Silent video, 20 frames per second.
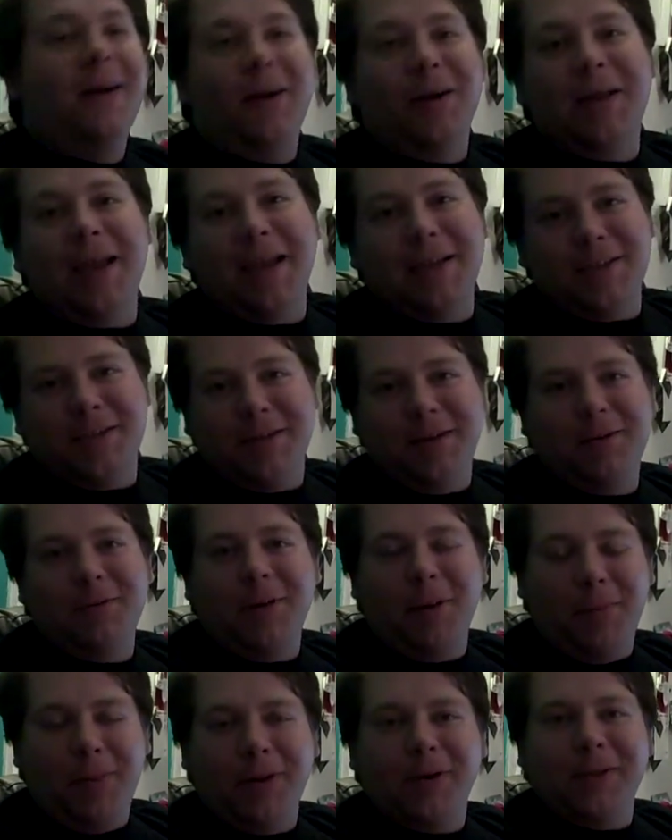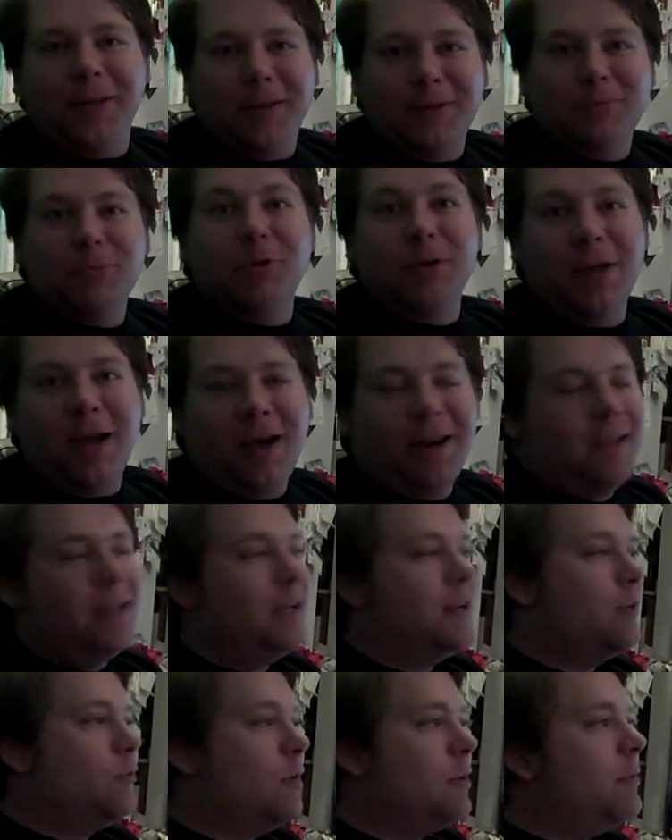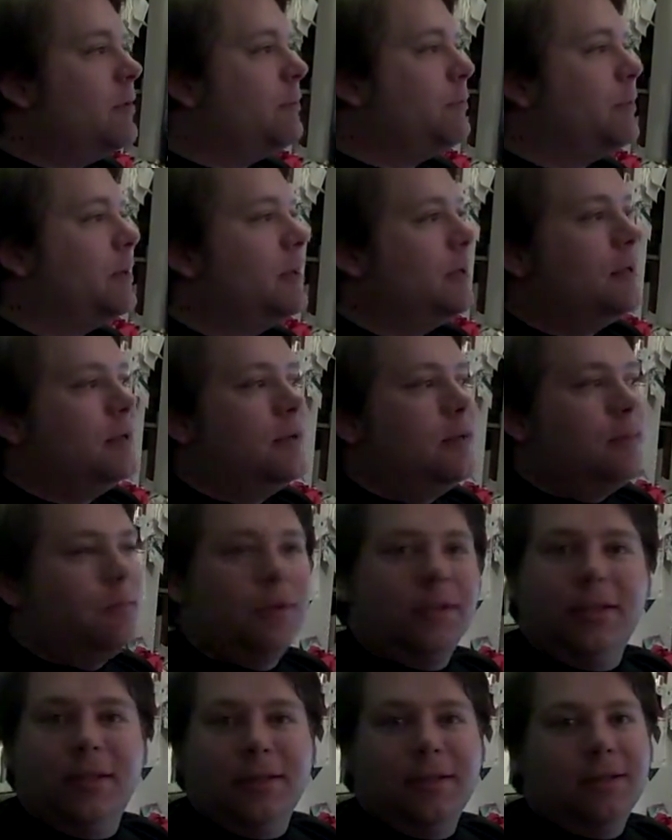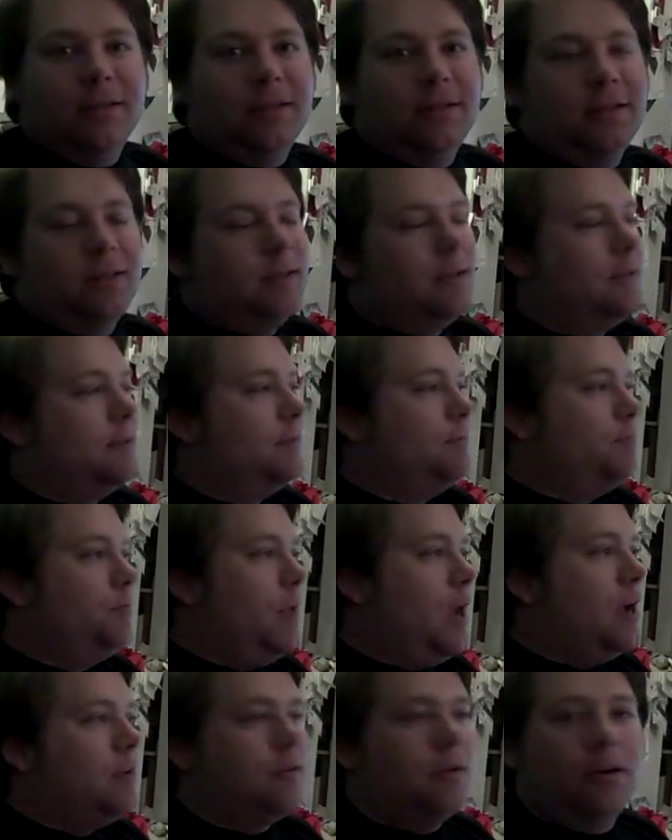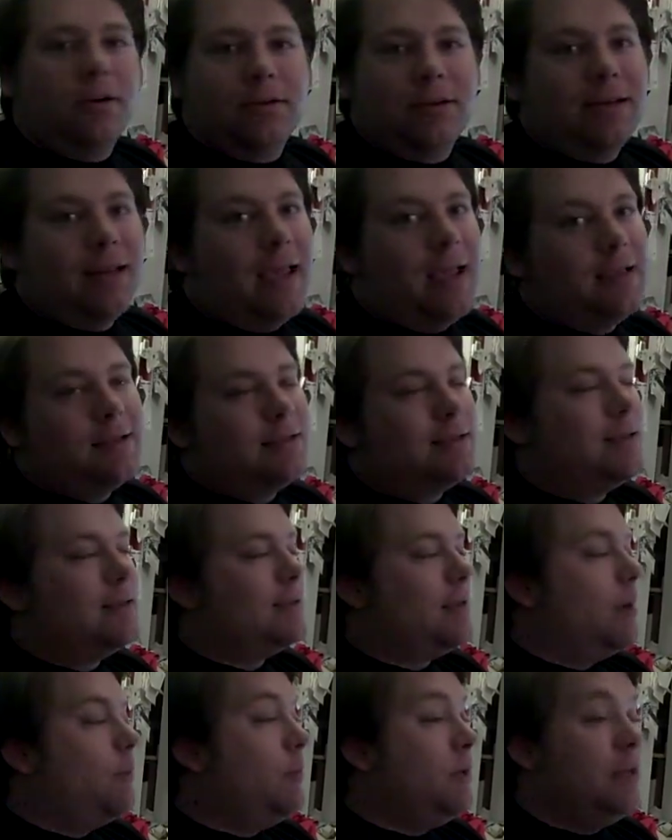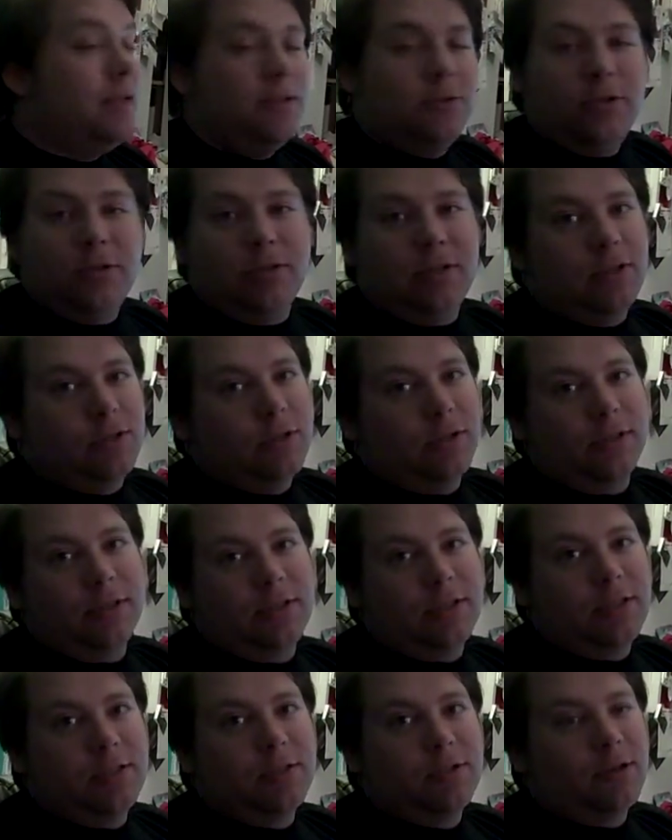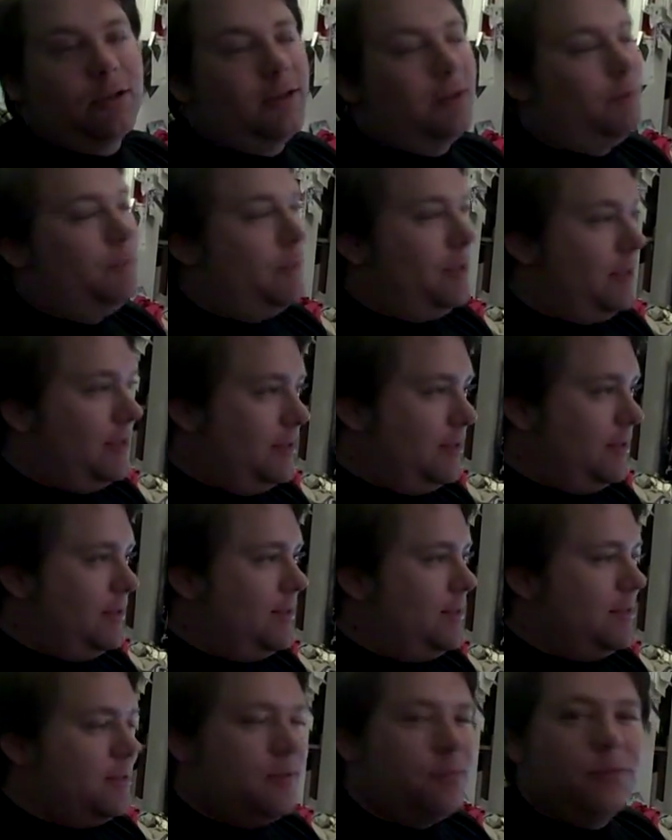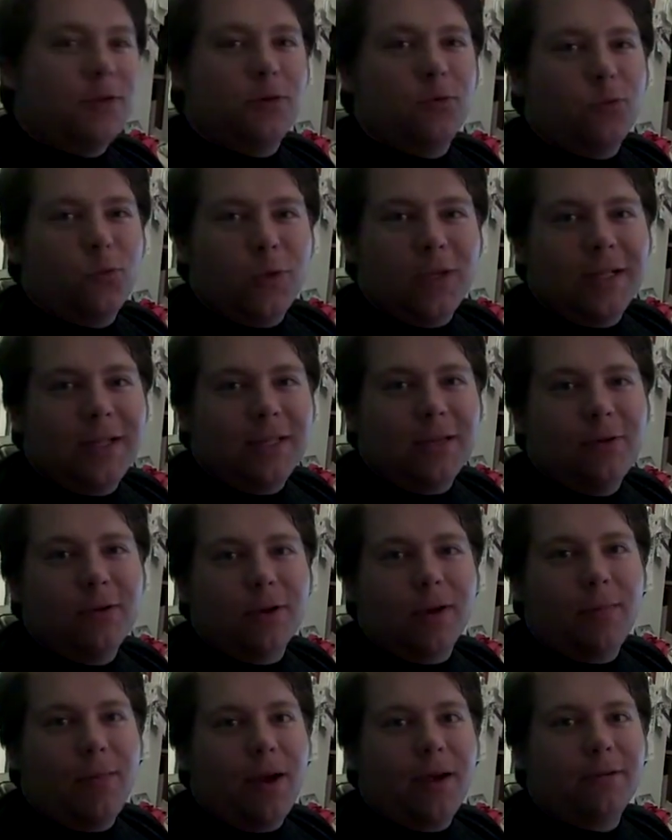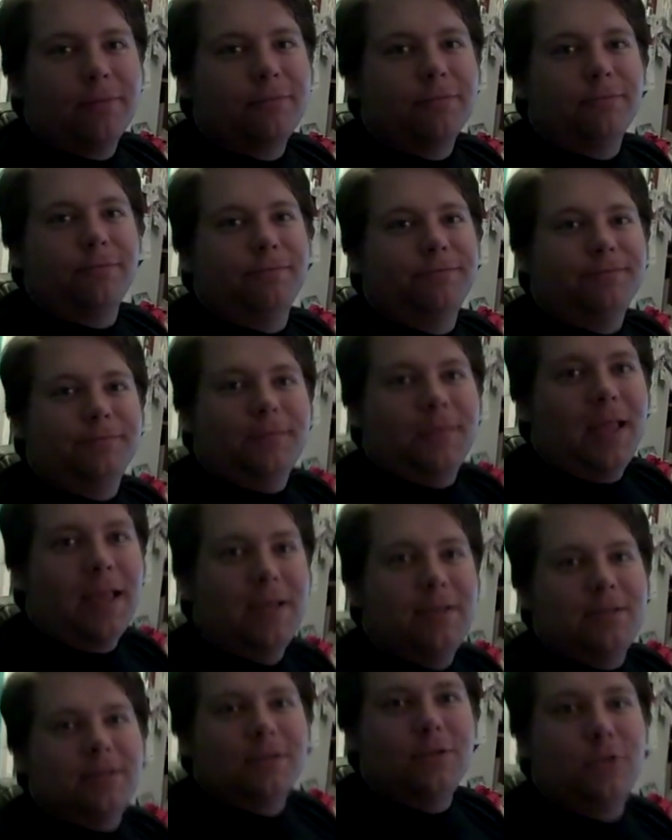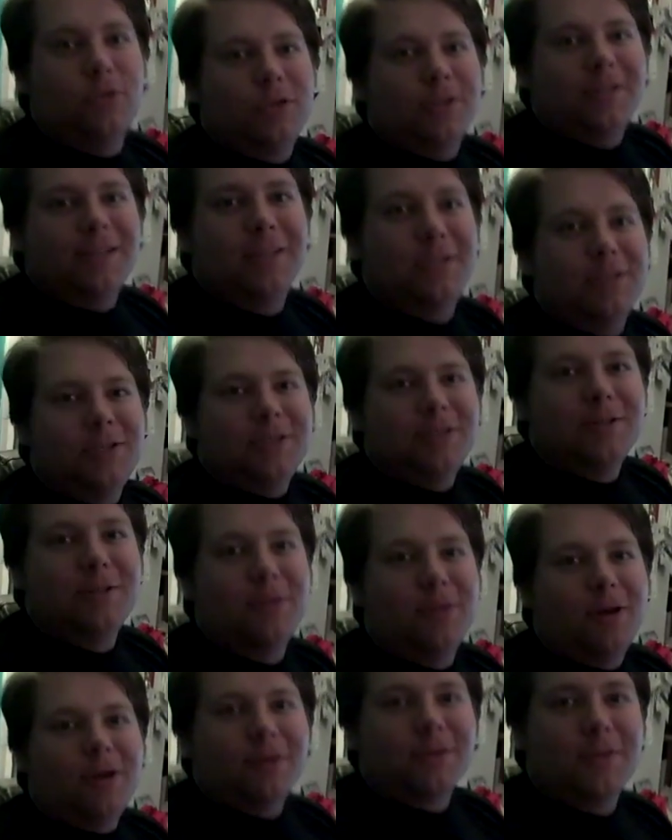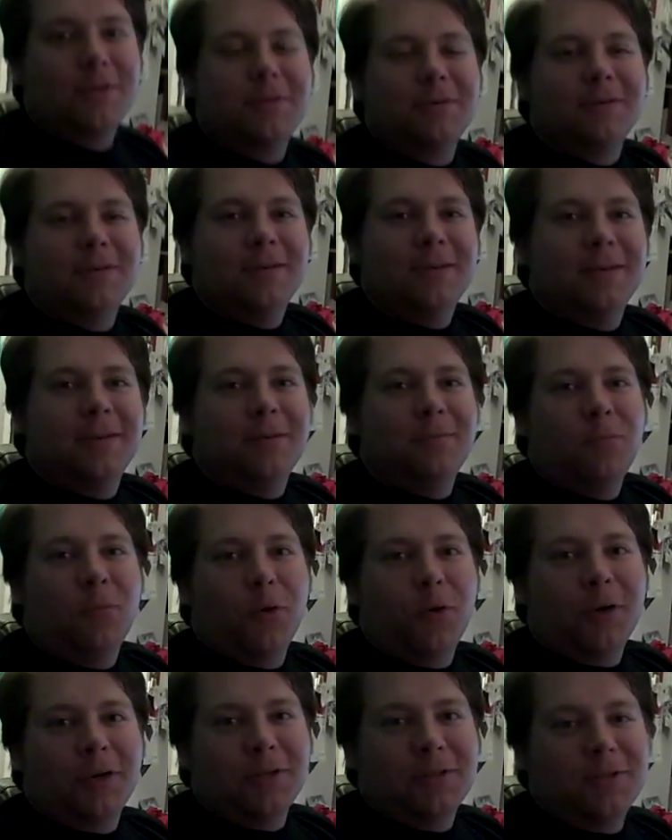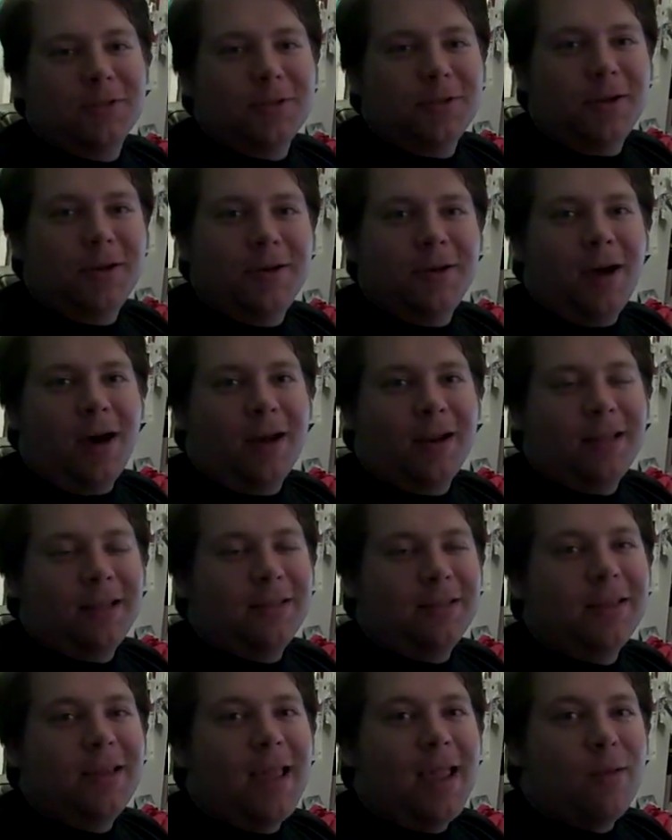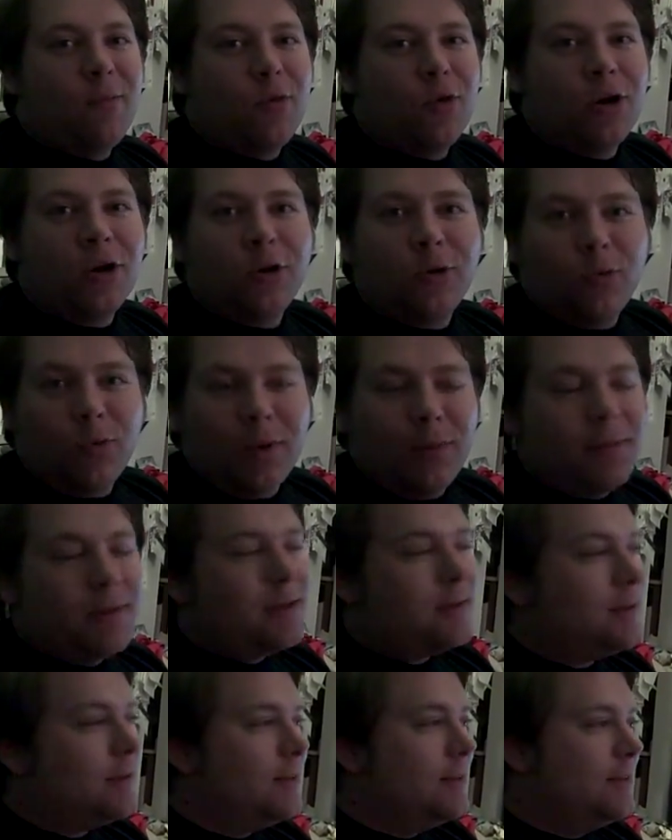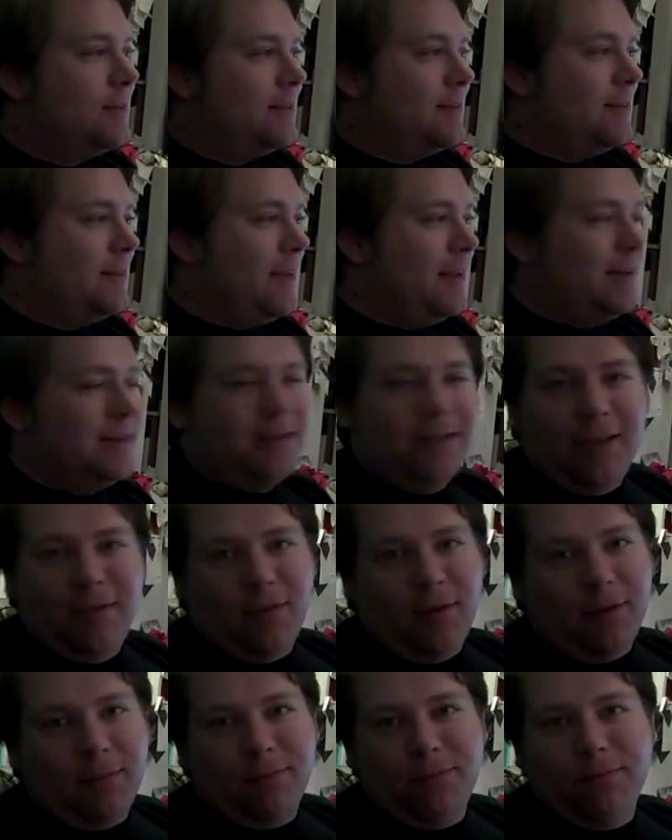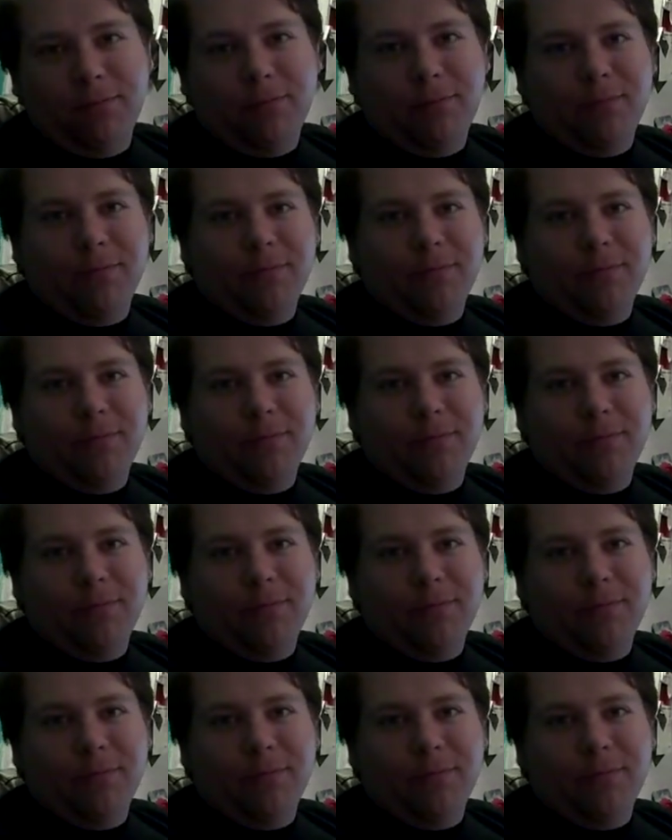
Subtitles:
okay. Oh, apparently, we're nodding in agreement, but the hot dogs at Casey's. I mean, it's just a chili cheese dog, but it's something really good about Casey's chili cheese dogs, and Morgan is nodding the camera in agreement and giving,